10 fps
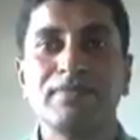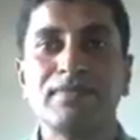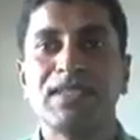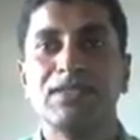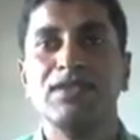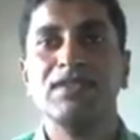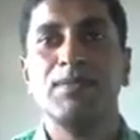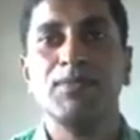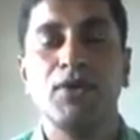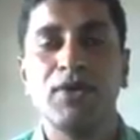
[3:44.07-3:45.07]
So this is the
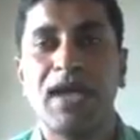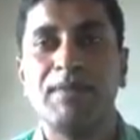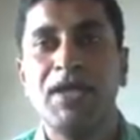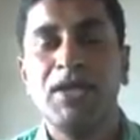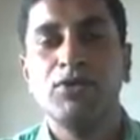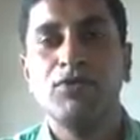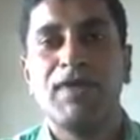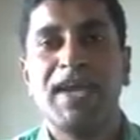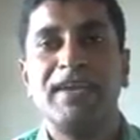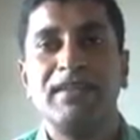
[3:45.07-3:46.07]
program to
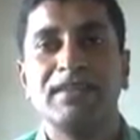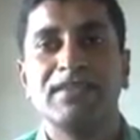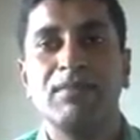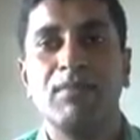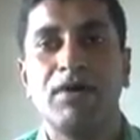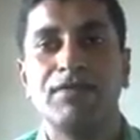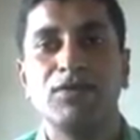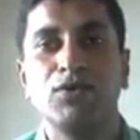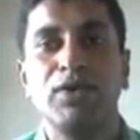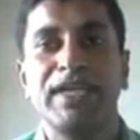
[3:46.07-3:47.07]
find the sum of
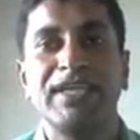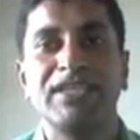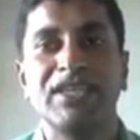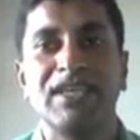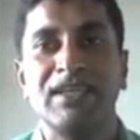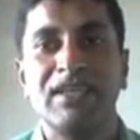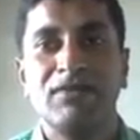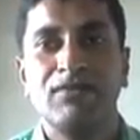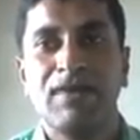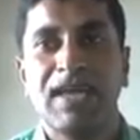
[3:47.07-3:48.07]
two integer
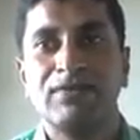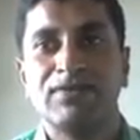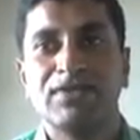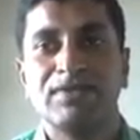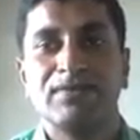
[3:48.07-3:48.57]
values.